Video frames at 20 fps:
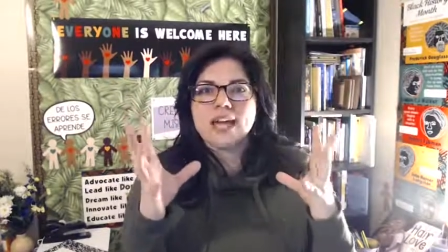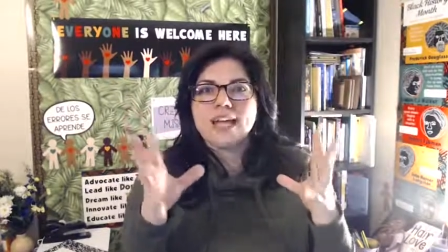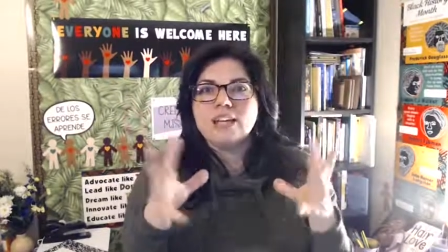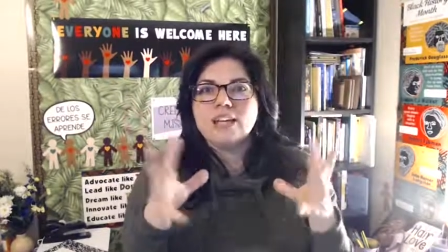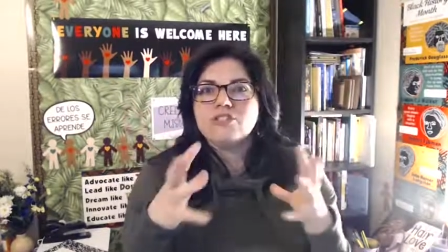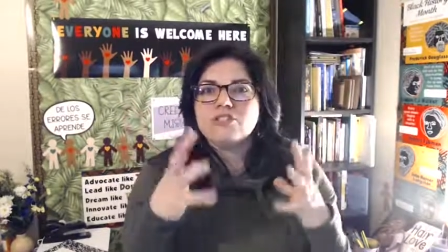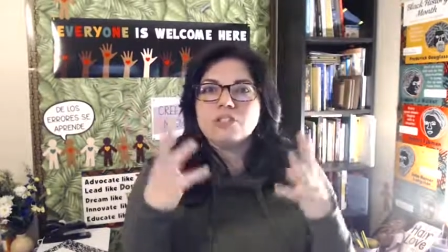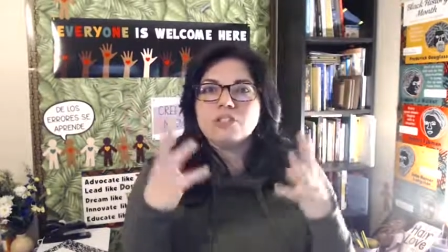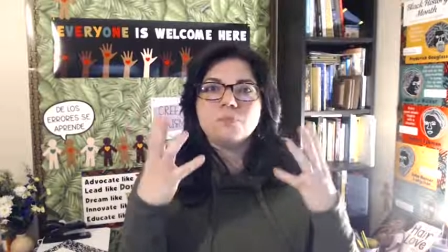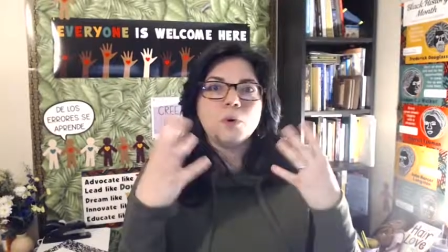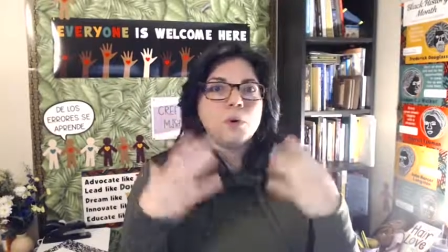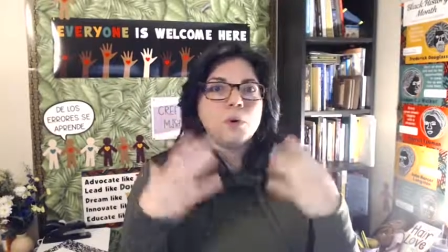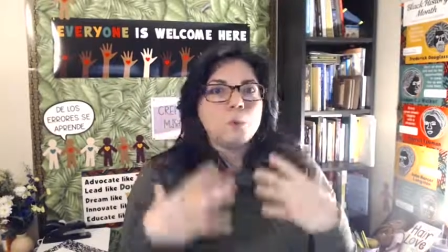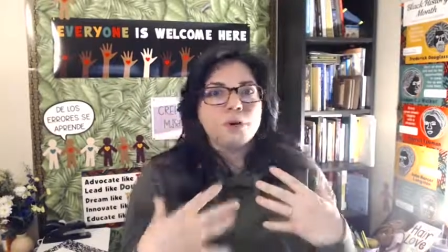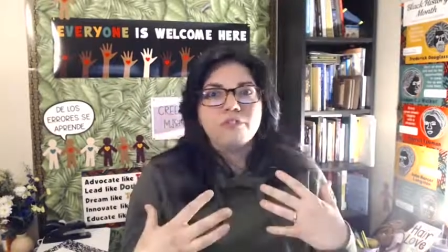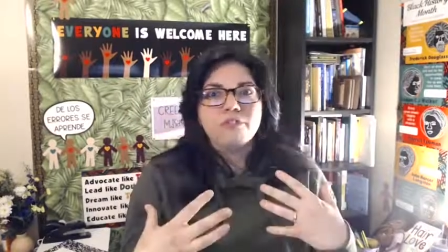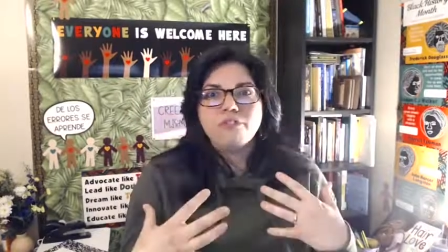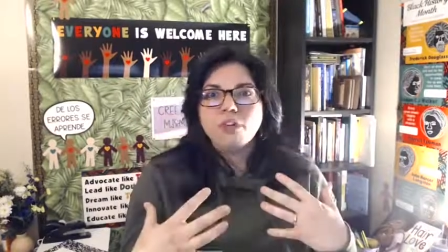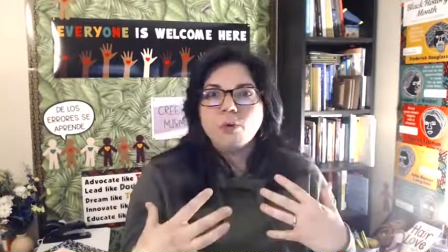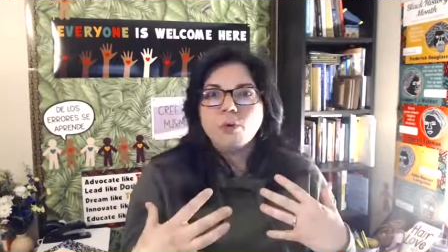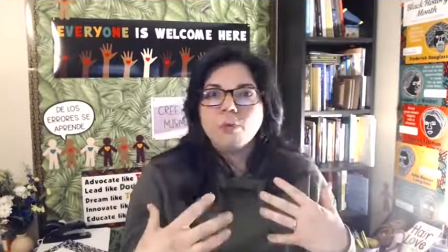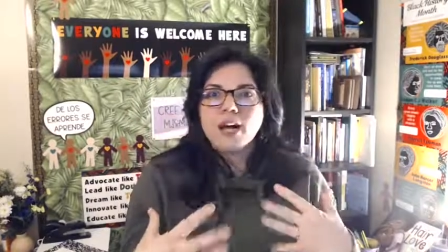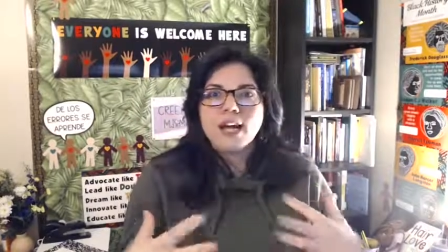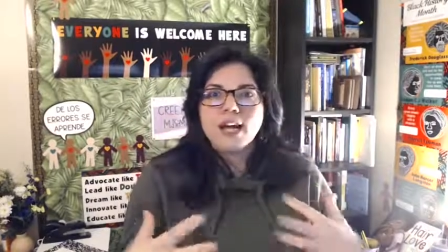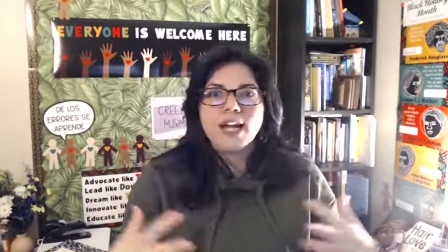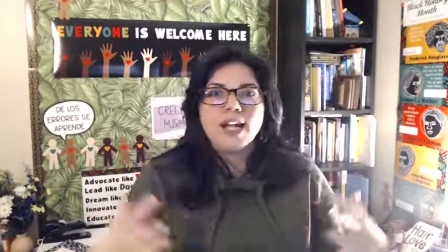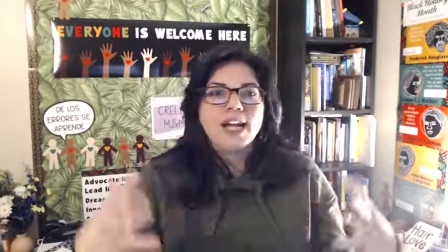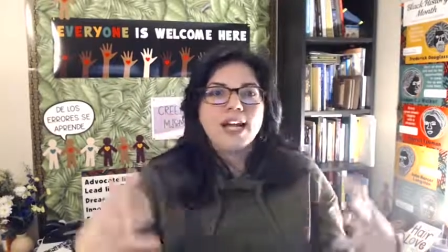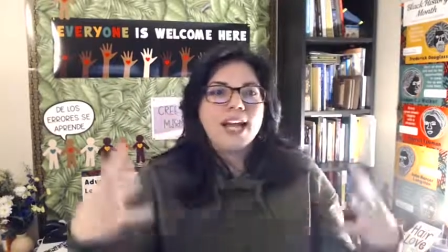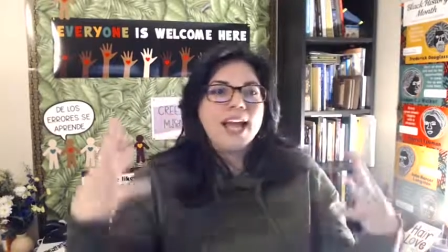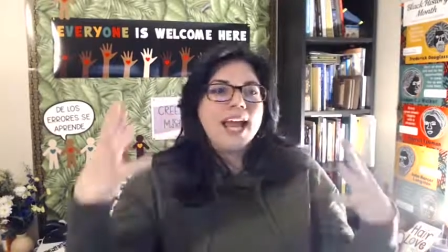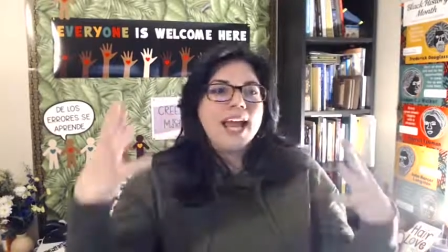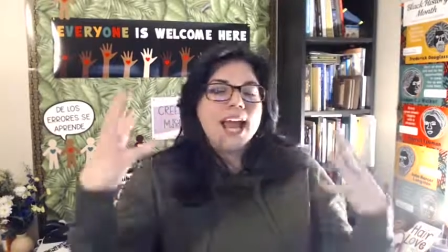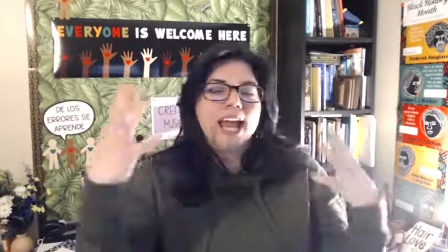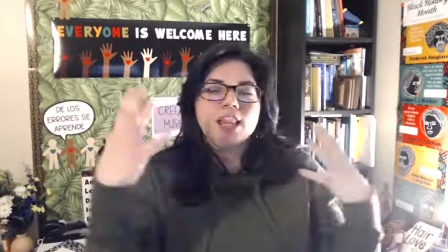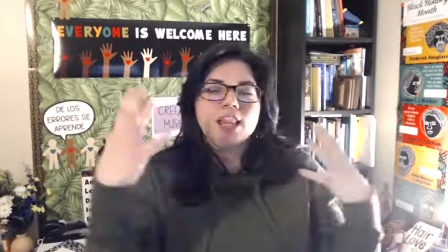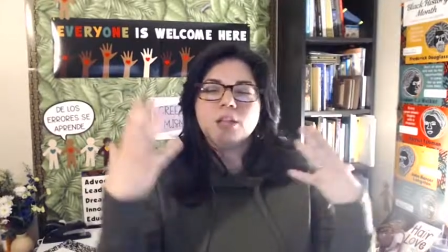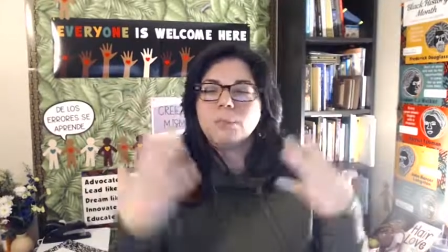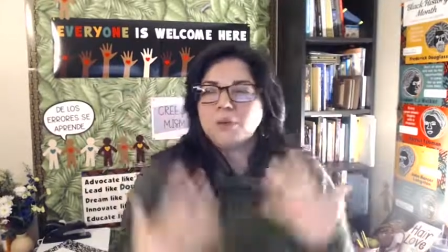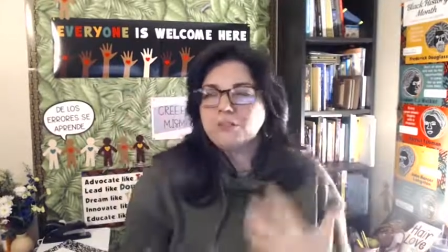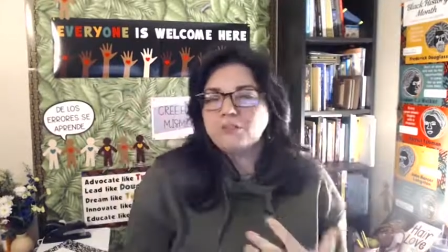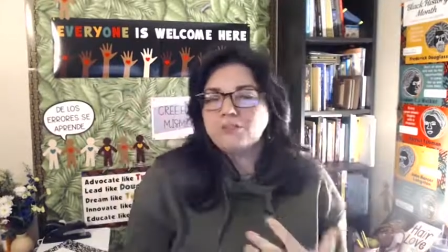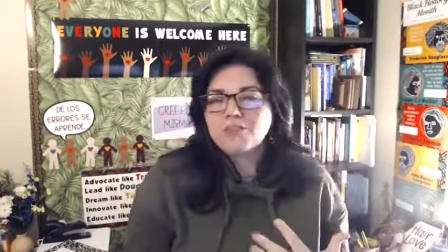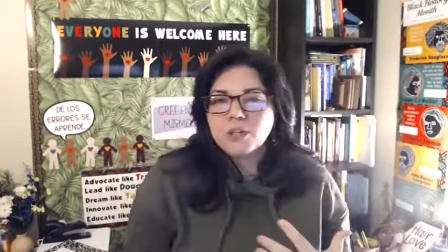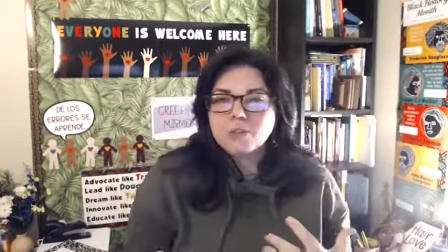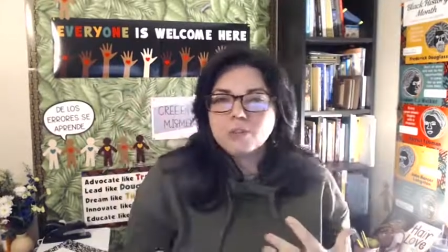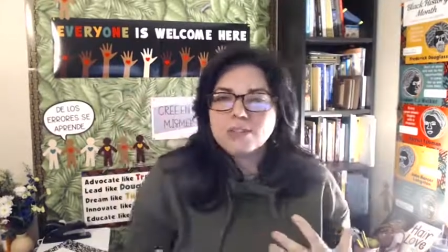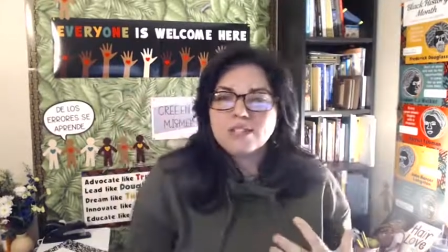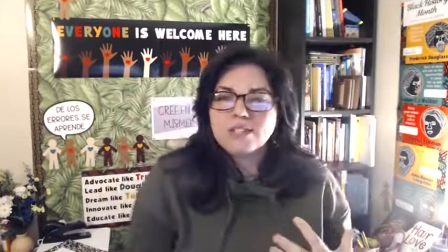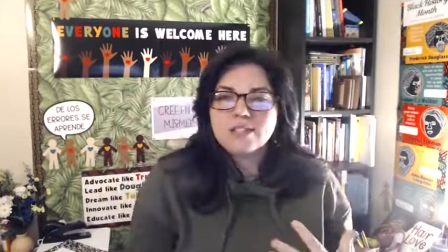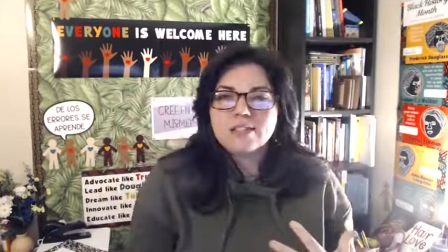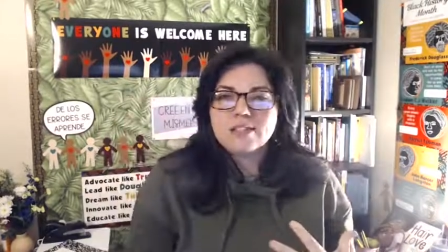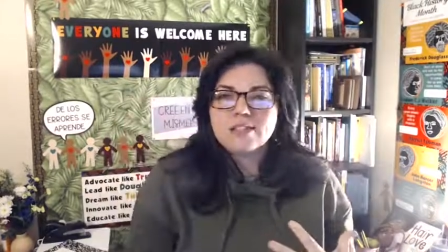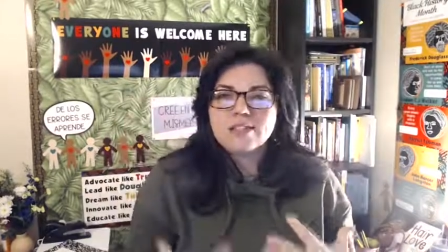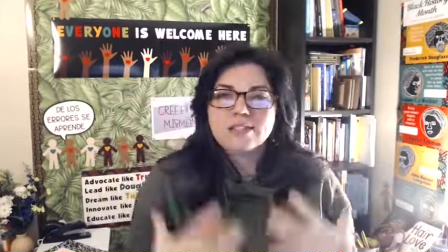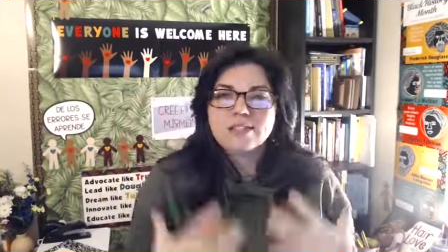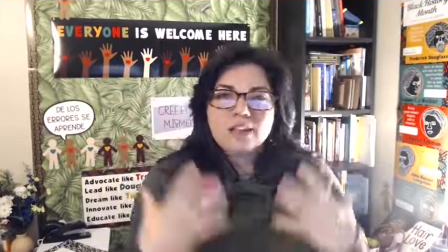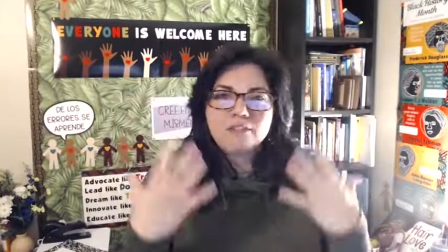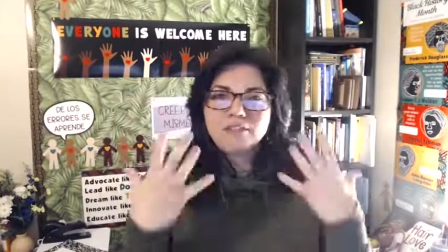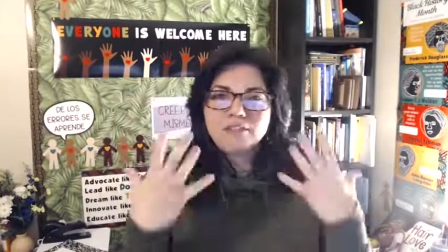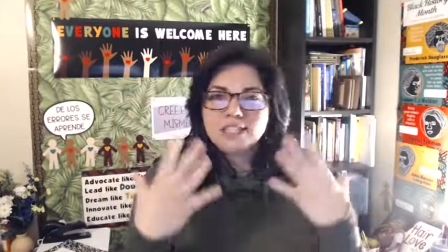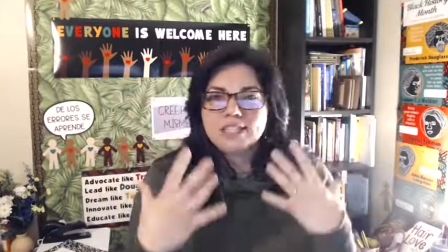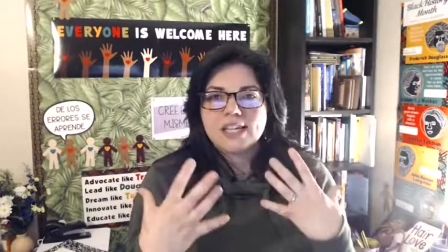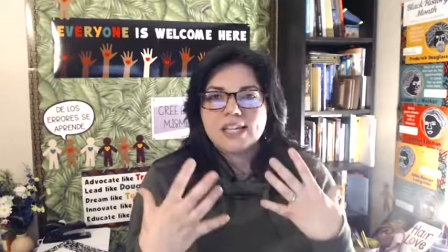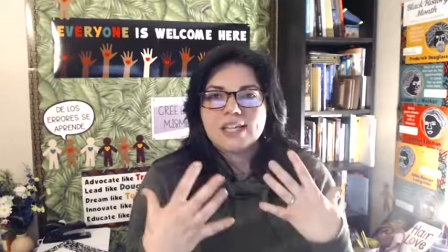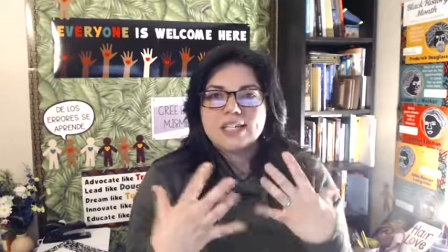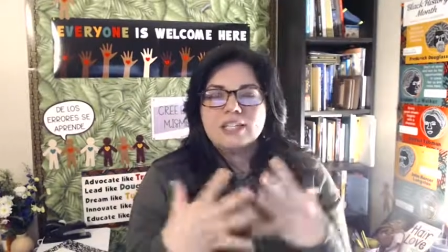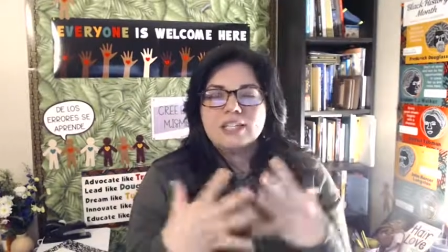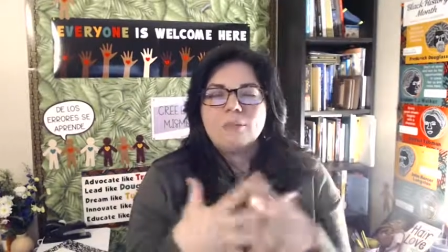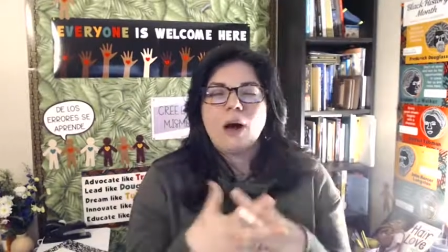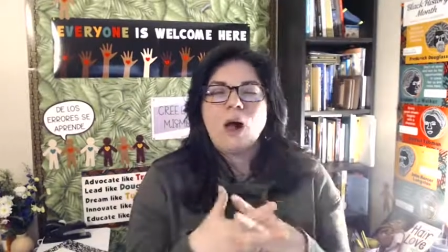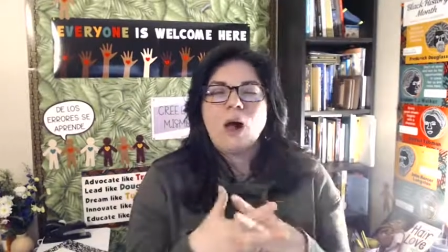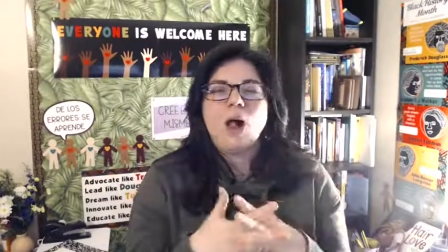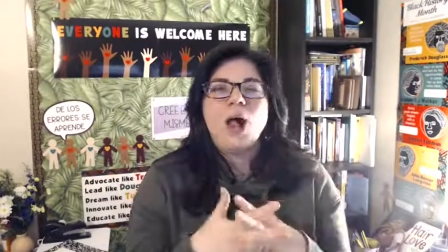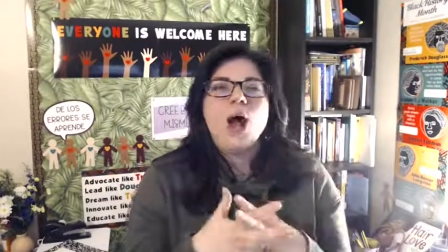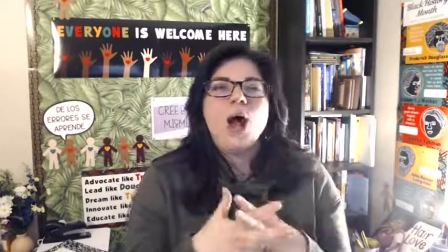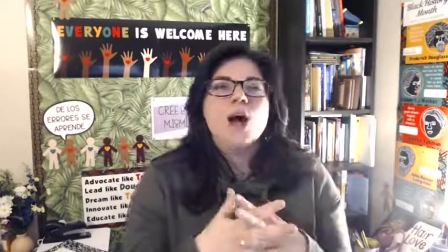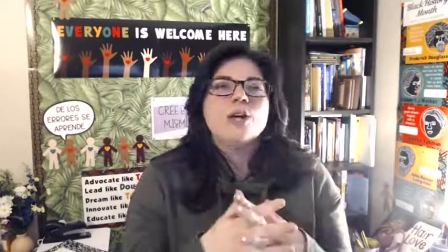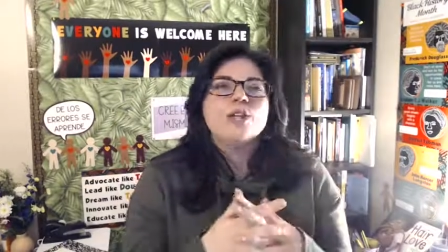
I can just put perfume on, and the perfume is the stuff that's going to smell.